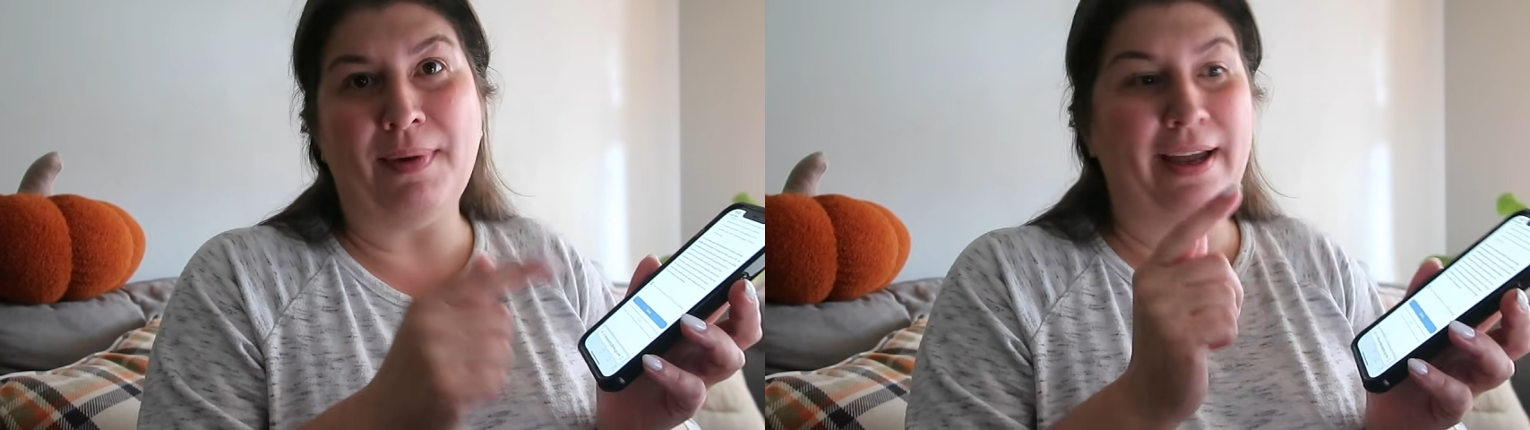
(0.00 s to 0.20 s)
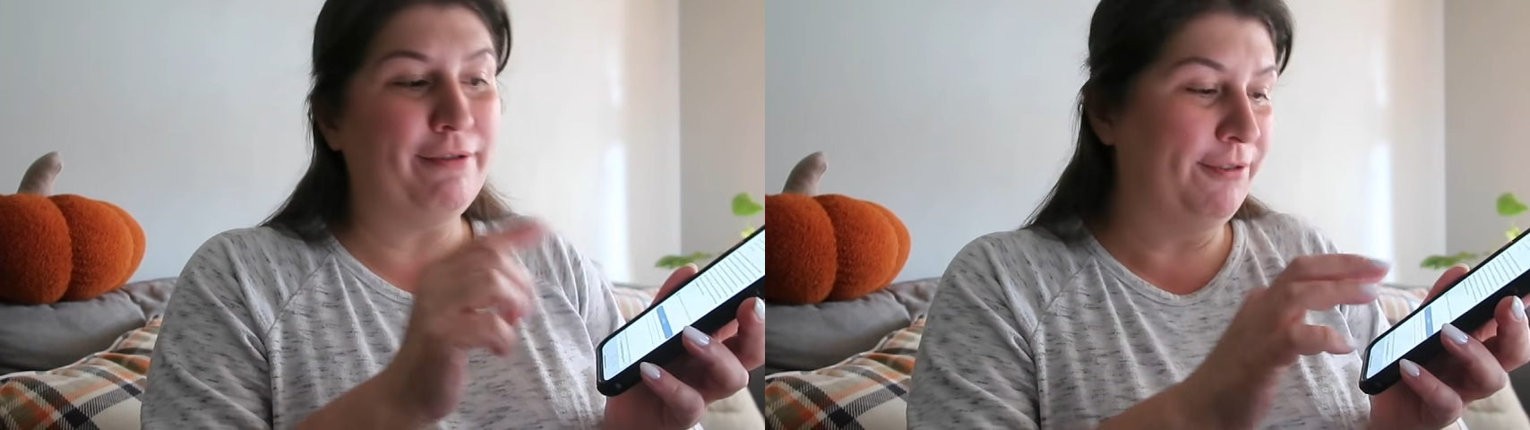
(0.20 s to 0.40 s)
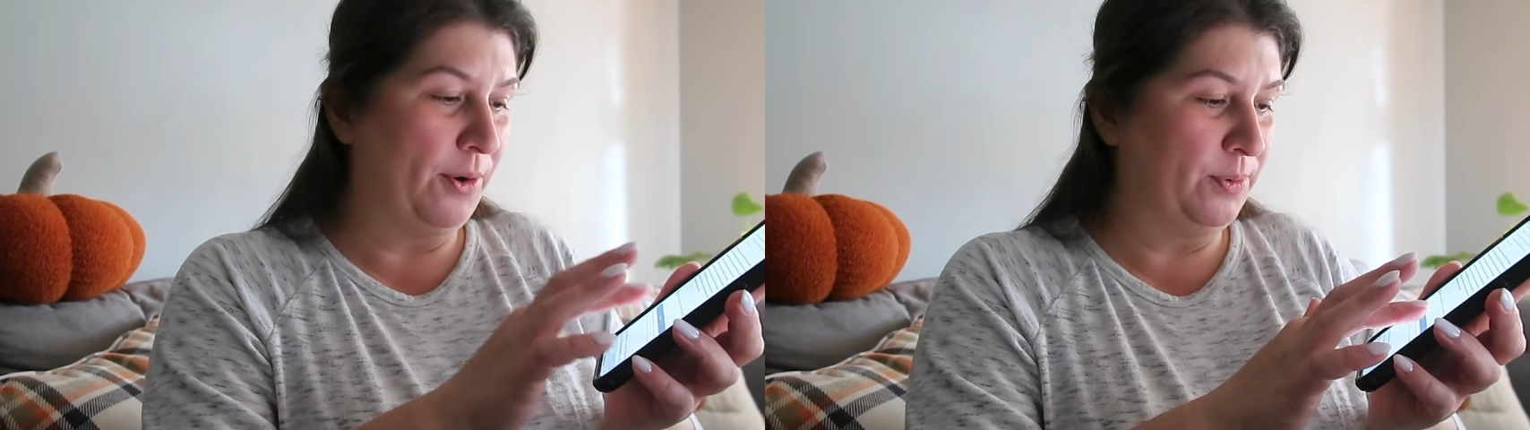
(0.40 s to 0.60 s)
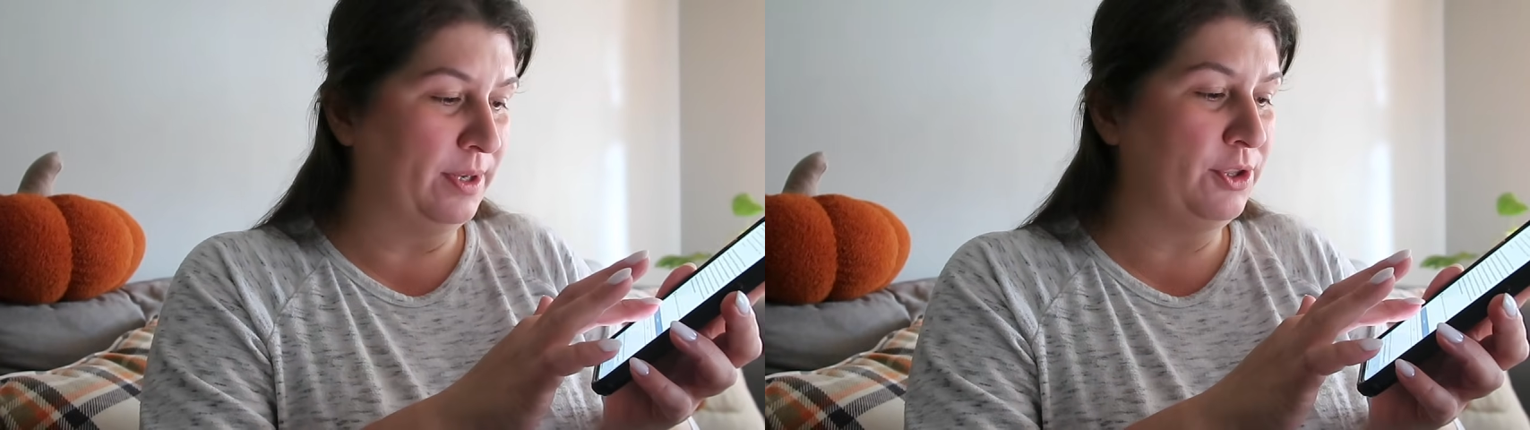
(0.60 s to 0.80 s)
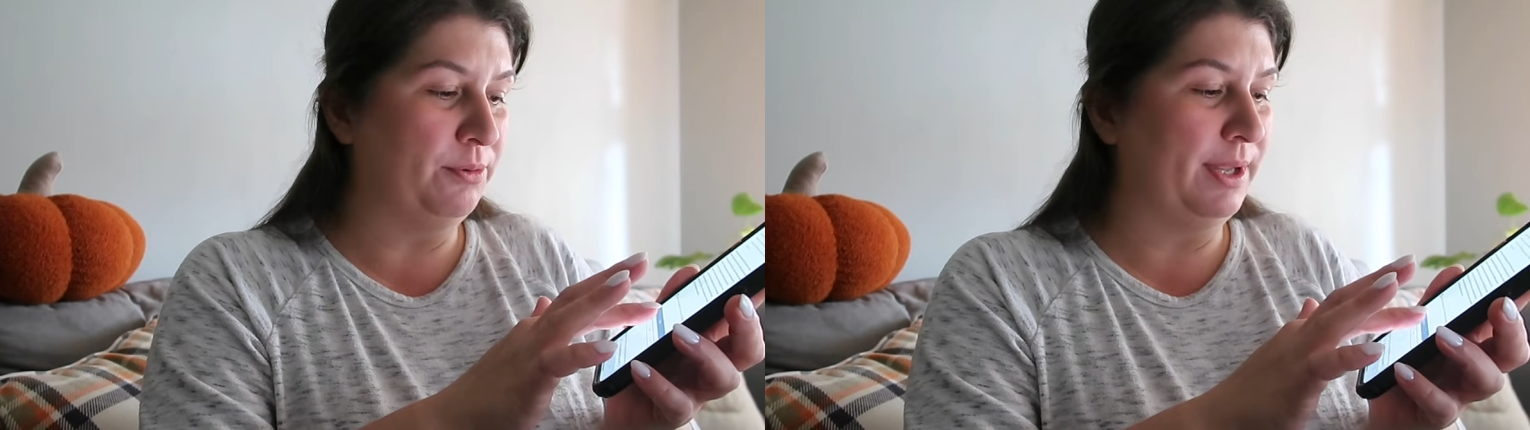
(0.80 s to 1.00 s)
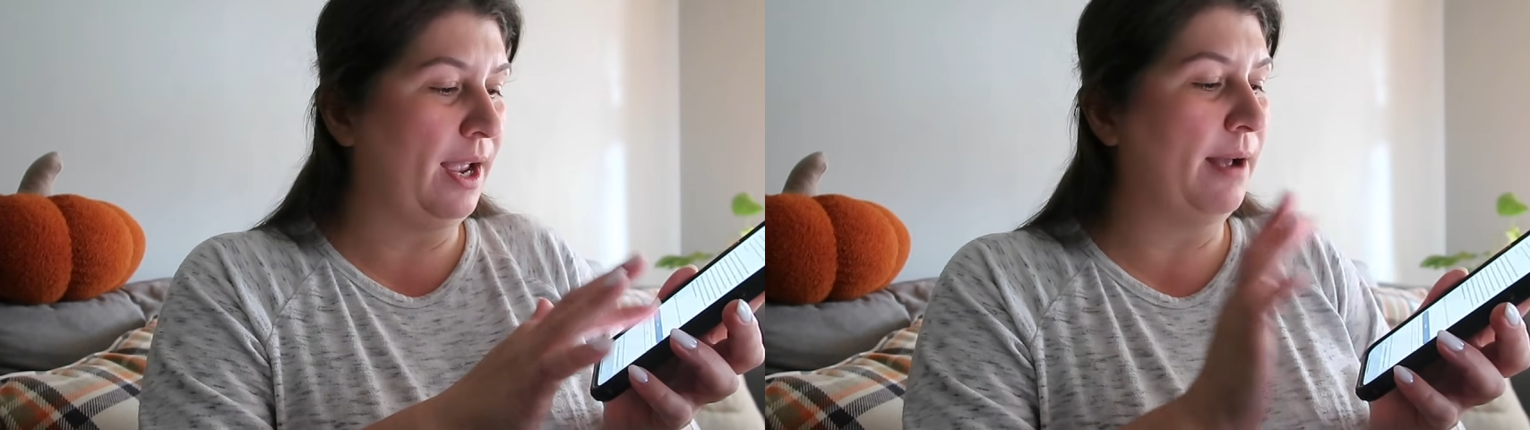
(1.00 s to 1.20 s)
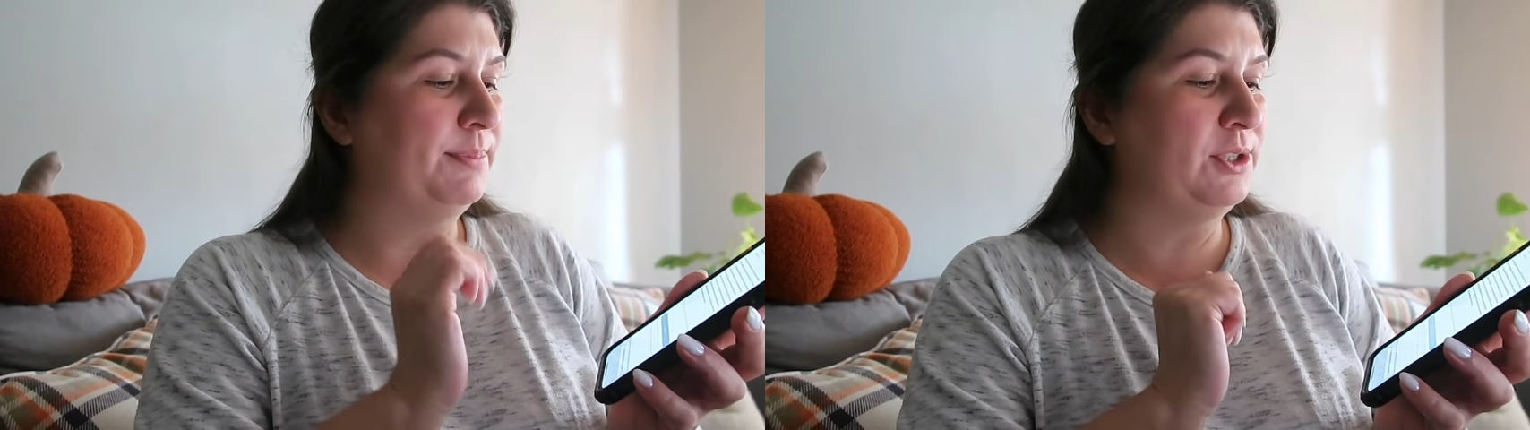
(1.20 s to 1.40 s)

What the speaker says: my phone through the app.